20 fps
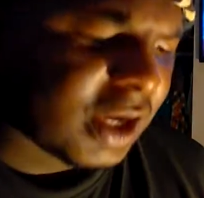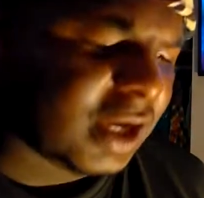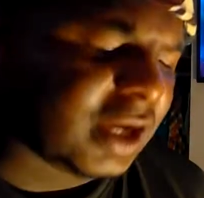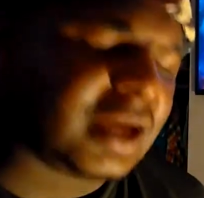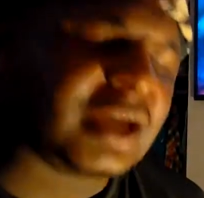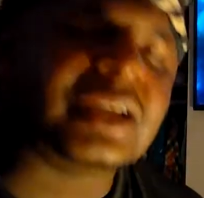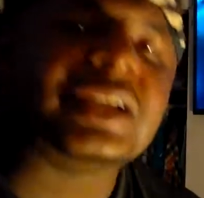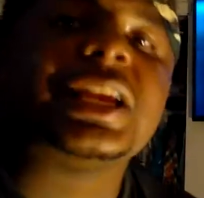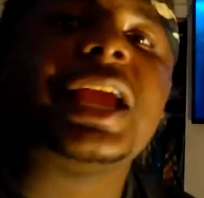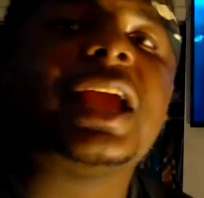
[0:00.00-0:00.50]

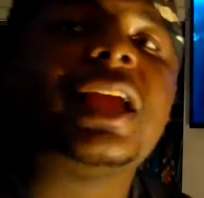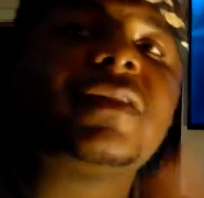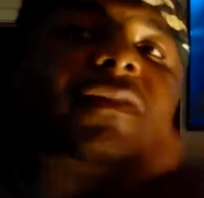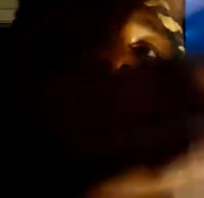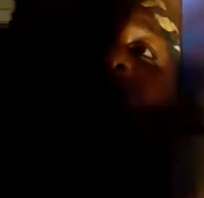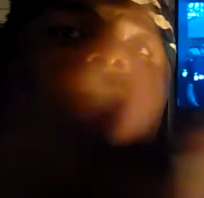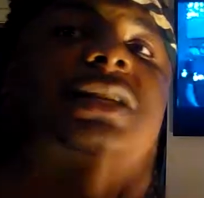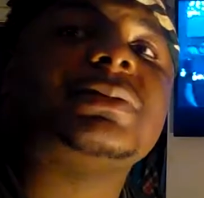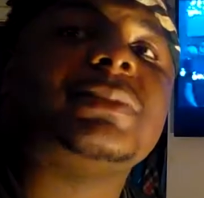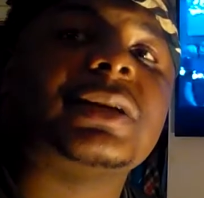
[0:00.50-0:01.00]
Uh, Dave
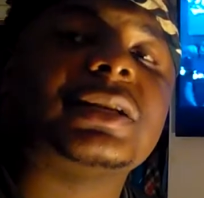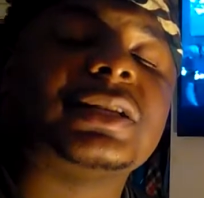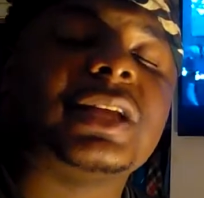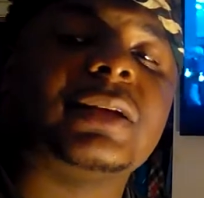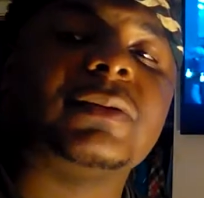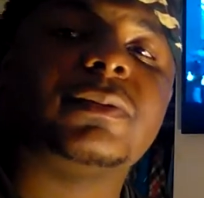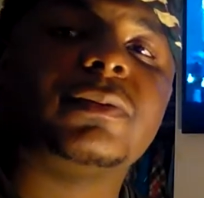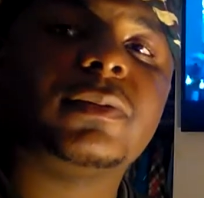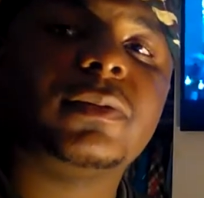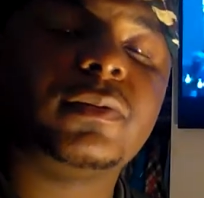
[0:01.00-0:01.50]
East
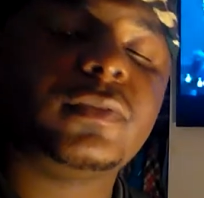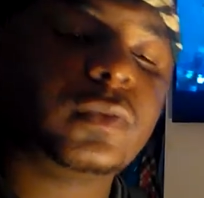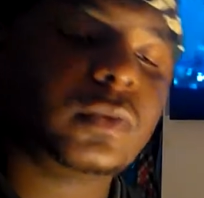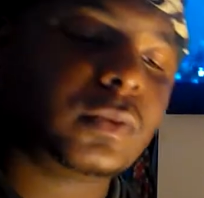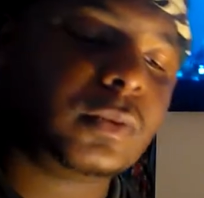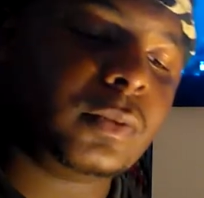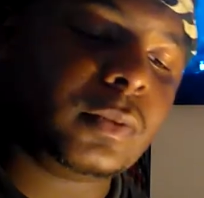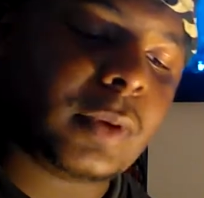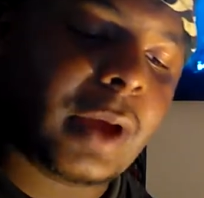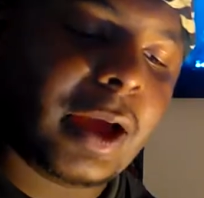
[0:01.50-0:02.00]
mixtape
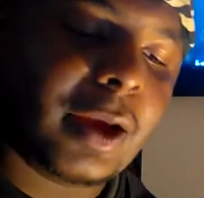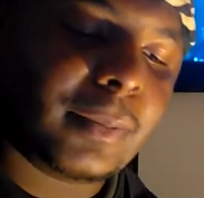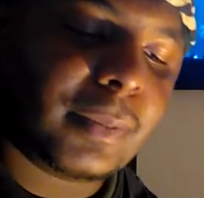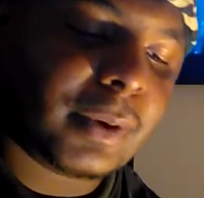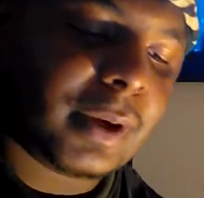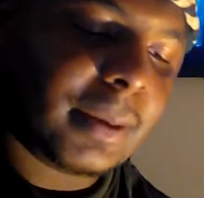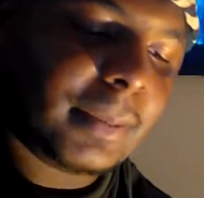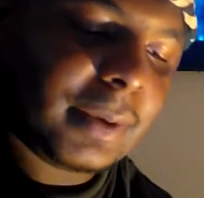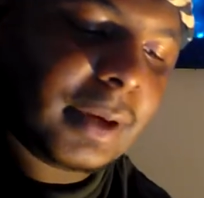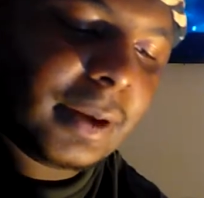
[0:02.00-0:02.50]
review
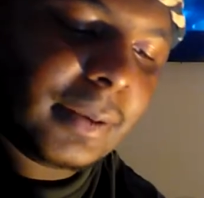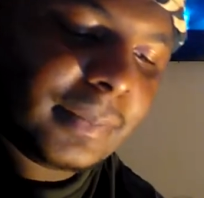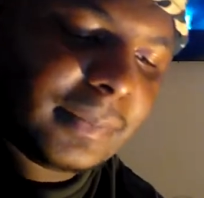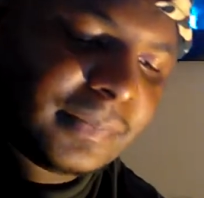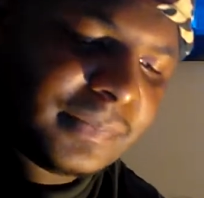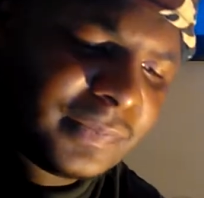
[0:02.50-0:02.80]
album coming up